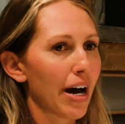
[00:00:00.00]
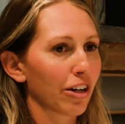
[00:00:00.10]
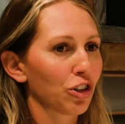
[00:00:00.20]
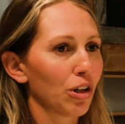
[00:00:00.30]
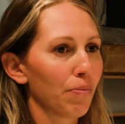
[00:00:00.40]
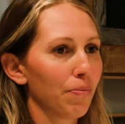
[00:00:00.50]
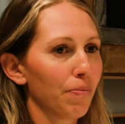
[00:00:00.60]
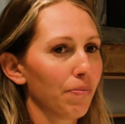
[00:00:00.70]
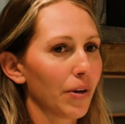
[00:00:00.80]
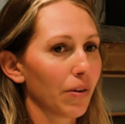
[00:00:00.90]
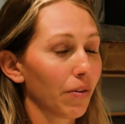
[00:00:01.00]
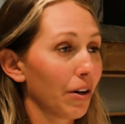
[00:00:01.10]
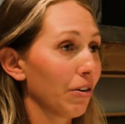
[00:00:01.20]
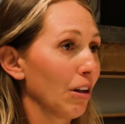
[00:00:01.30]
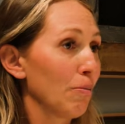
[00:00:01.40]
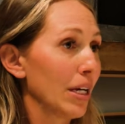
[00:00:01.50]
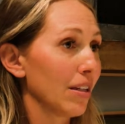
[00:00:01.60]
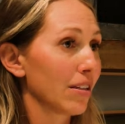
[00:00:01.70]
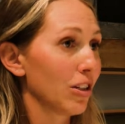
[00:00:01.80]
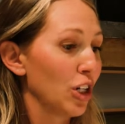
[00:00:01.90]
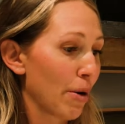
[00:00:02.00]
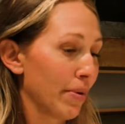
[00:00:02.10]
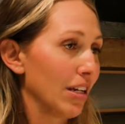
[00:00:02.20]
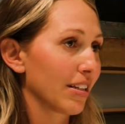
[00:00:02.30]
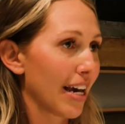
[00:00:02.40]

actually, it literally means Japanese